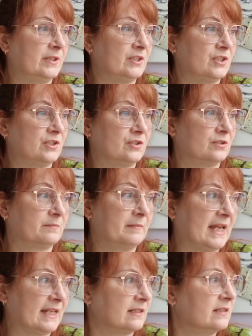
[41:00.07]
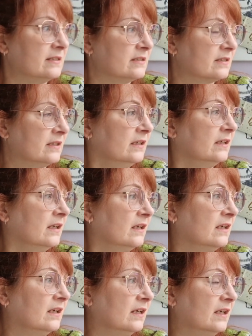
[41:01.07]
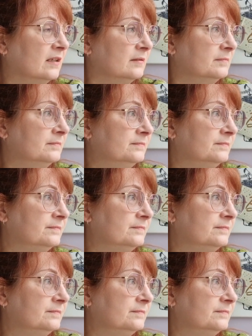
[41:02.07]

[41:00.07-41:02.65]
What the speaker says: which is just madness. And